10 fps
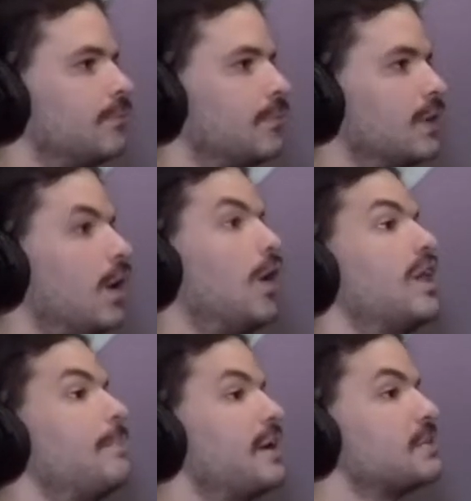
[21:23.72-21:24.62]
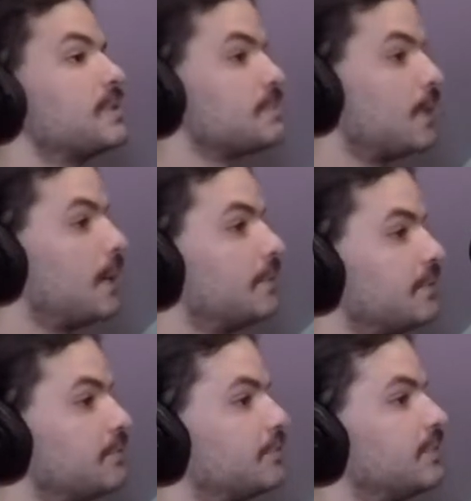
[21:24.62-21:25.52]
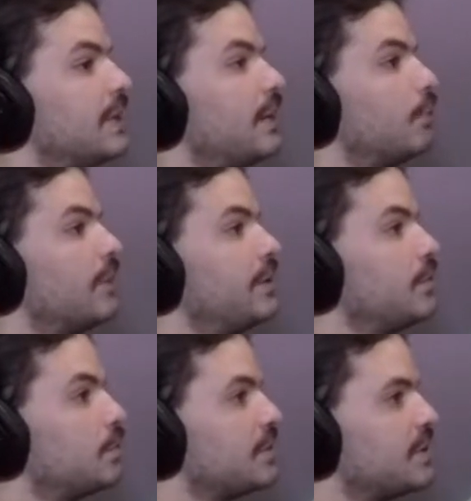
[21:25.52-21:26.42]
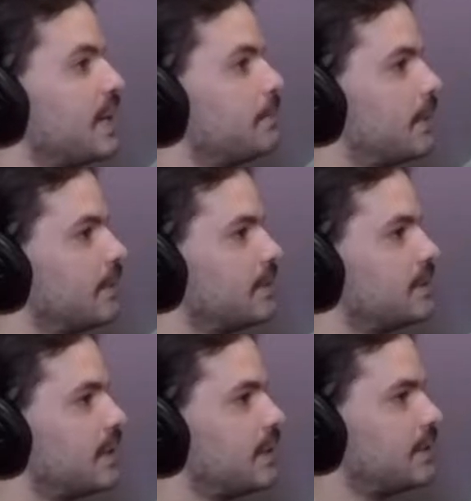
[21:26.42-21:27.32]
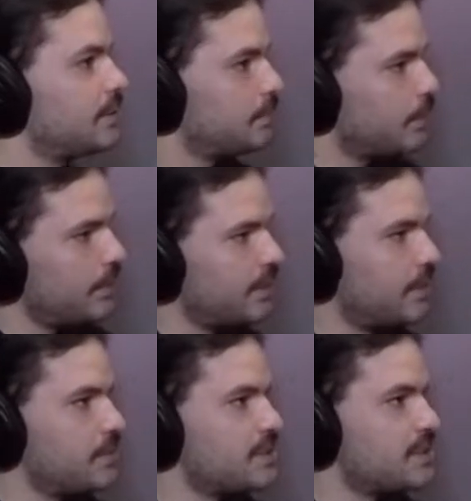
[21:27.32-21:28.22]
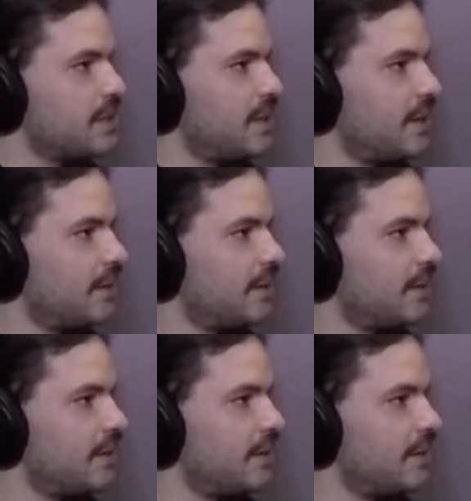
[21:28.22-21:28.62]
oh, that basement is probably riddled with dead boy ghosts. Yeah.